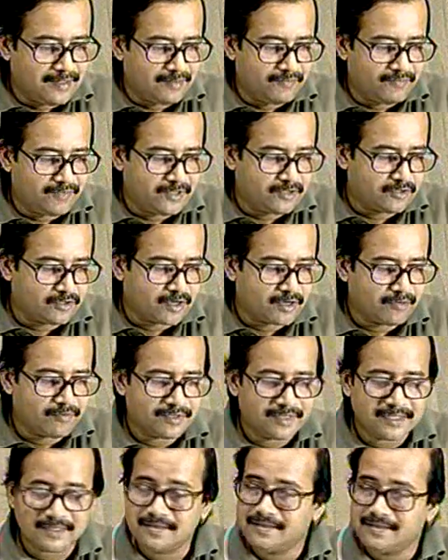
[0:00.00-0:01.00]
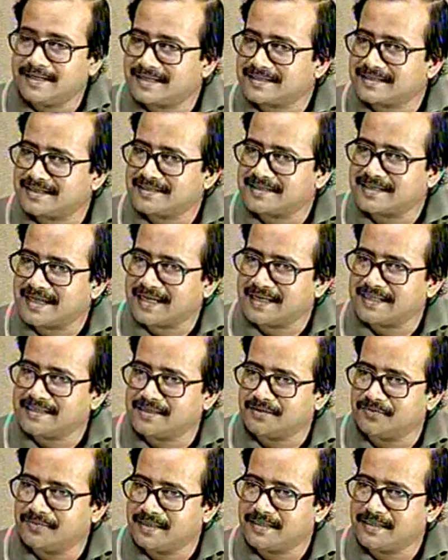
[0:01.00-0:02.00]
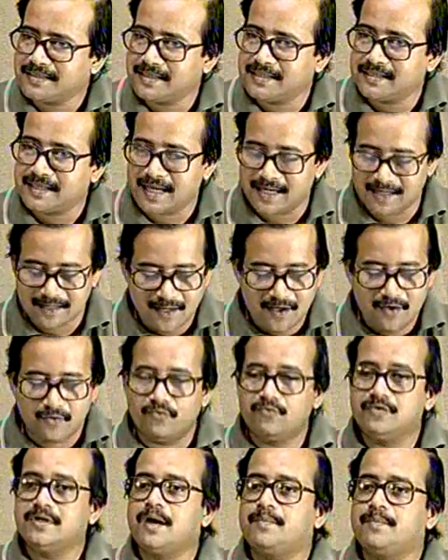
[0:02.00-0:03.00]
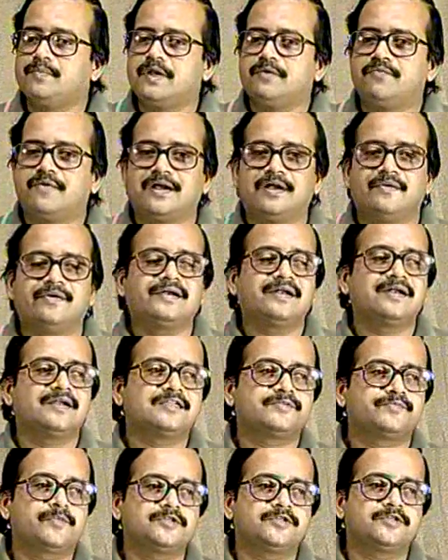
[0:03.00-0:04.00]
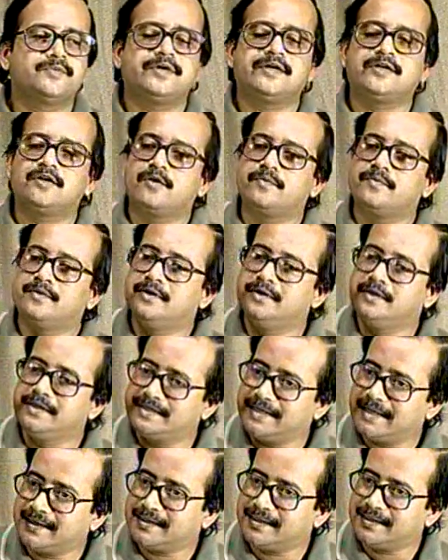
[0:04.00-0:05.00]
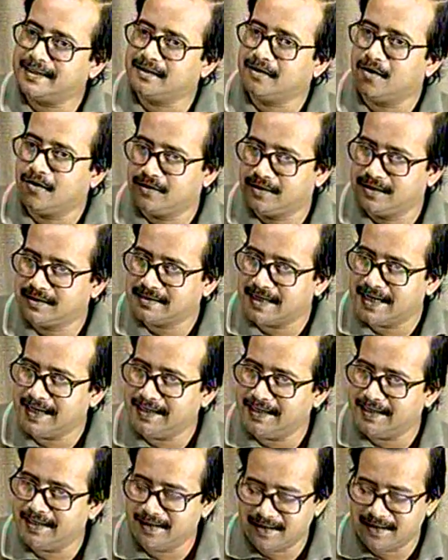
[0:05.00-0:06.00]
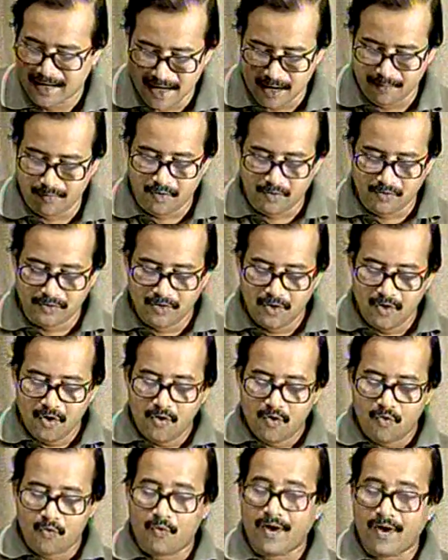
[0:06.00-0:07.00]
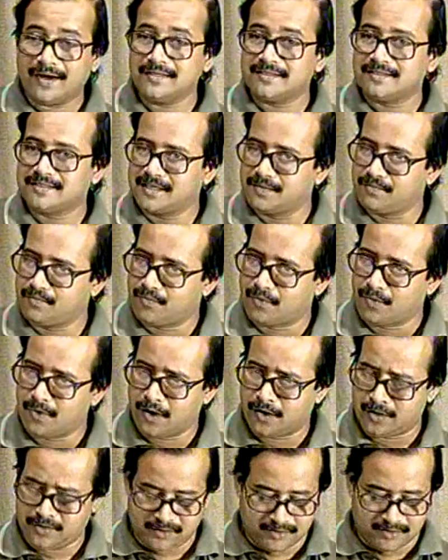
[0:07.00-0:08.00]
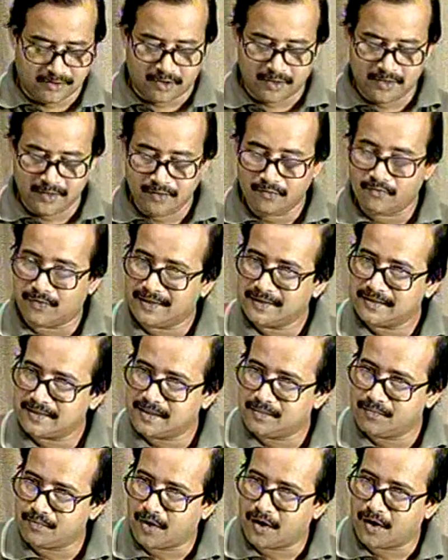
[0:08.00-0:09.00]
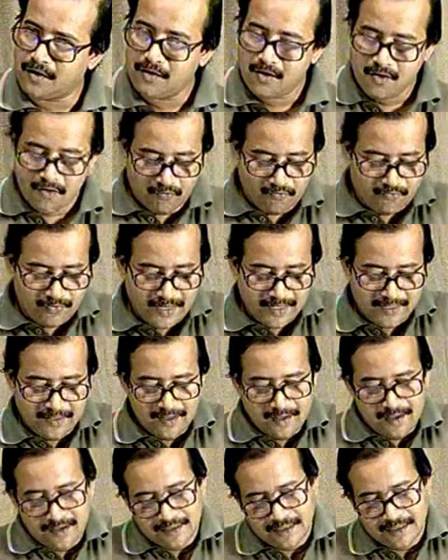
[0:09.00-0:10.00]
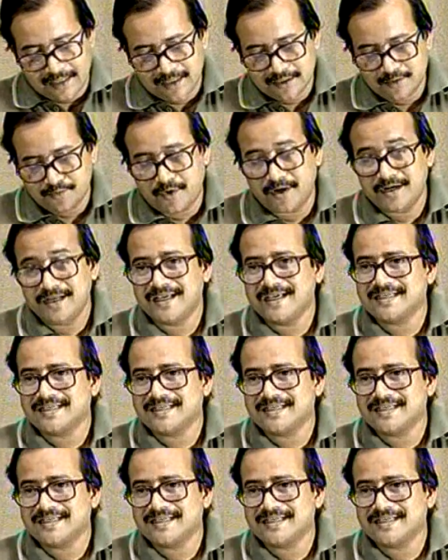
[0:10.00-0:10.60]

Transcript: you talk about this detection strategy, we will see that we have a fundamental responsibility of detecting or deciding about one symbol when the corresponding